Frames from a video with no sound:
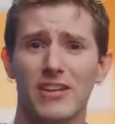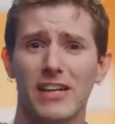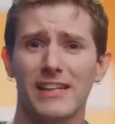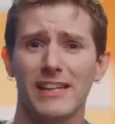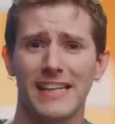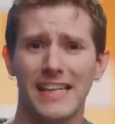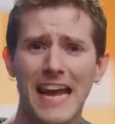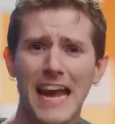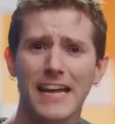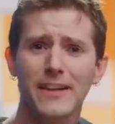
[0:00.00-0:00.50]

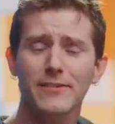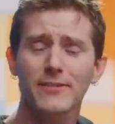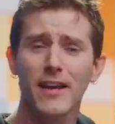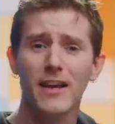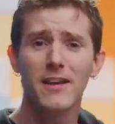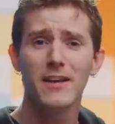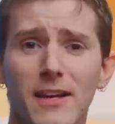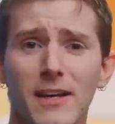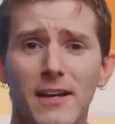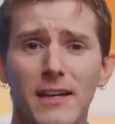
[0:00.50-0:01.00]
alien eggs.
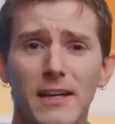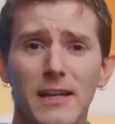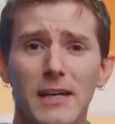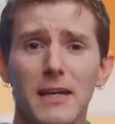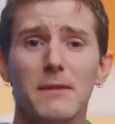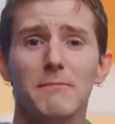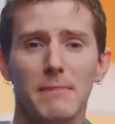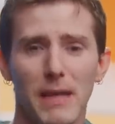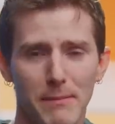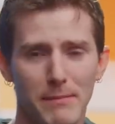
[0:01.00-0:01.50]

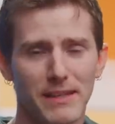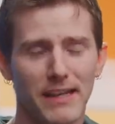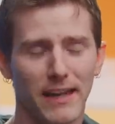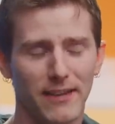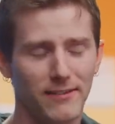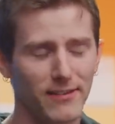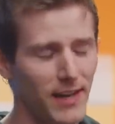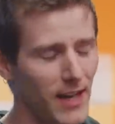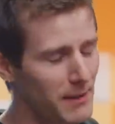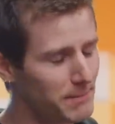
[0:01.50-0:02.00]
Maybe
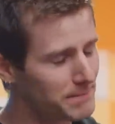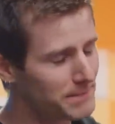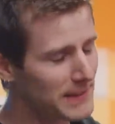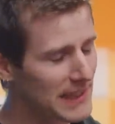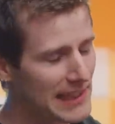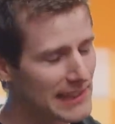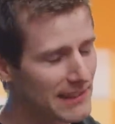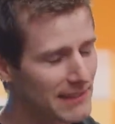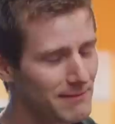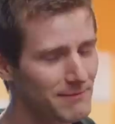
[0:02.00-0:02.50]
next time.
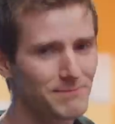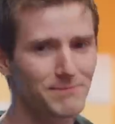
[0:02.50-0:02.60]
Maybe.